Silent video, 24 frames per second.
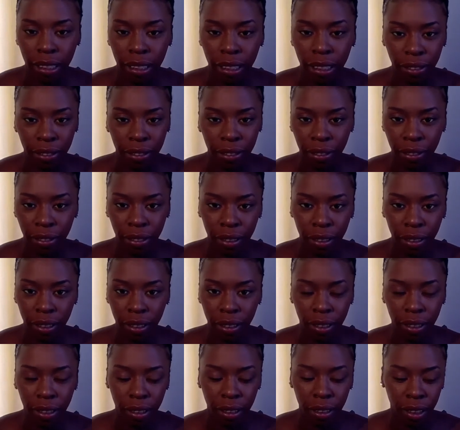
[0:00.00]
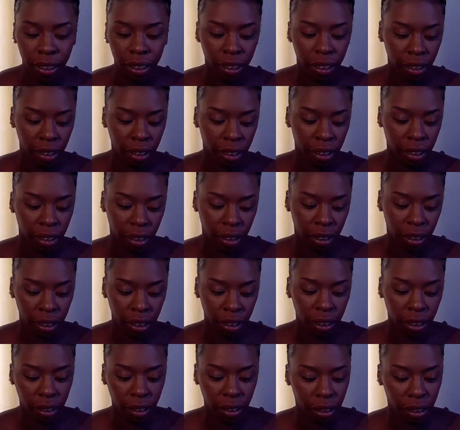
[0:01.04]

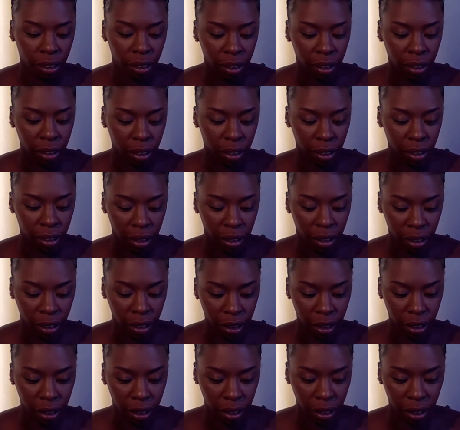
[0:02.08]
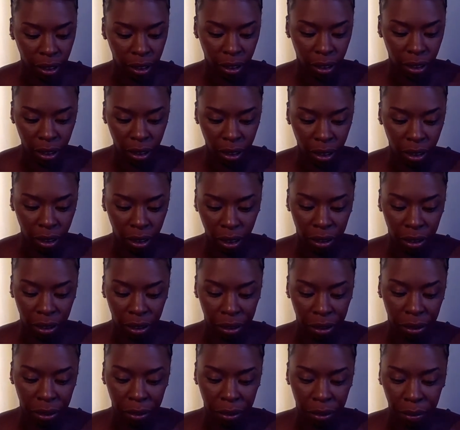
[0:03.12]

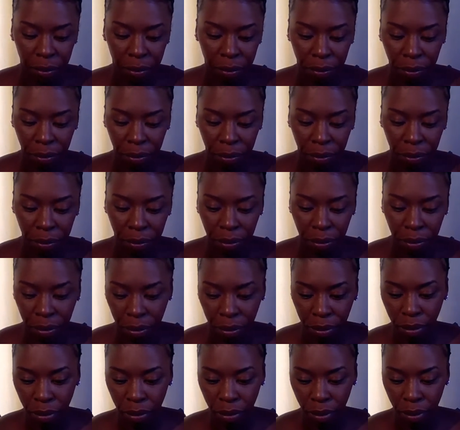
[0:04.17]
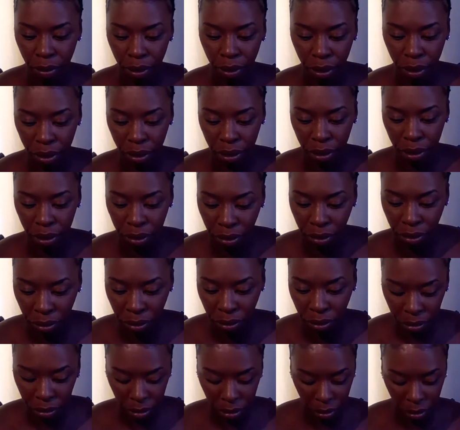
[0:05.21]

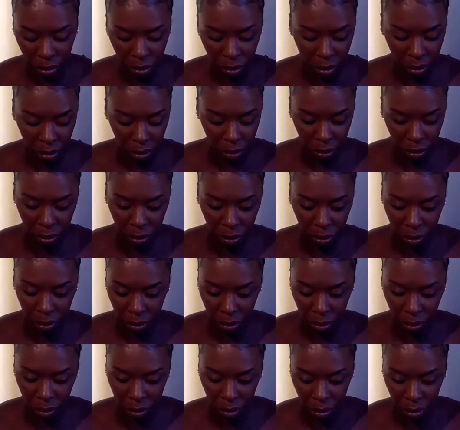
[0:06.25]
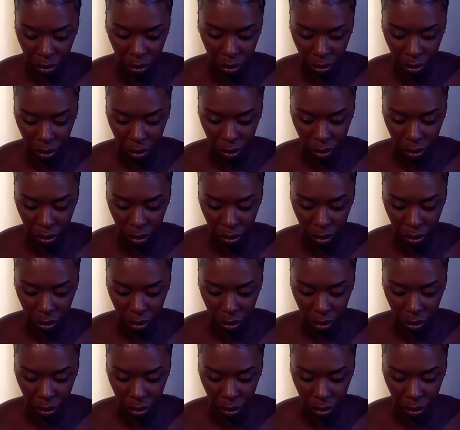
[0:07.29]
[no speech]